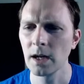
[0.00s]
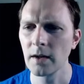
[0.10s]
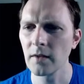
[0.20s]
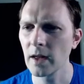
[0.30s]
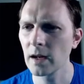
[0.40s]

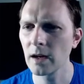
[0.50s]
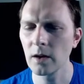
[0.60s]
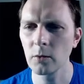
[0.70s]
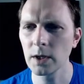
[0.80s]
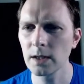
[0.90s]
And then
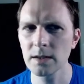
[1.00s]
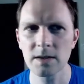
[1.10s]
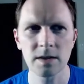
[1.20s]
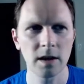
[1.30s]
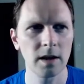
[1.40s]
we need to
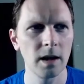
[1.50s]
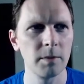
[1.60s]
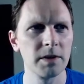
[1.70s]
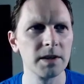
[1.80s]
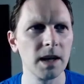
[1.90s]
start up
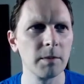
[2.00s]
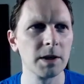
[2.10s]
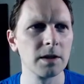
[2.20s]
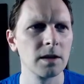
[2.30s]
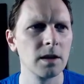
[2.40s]
the daemon.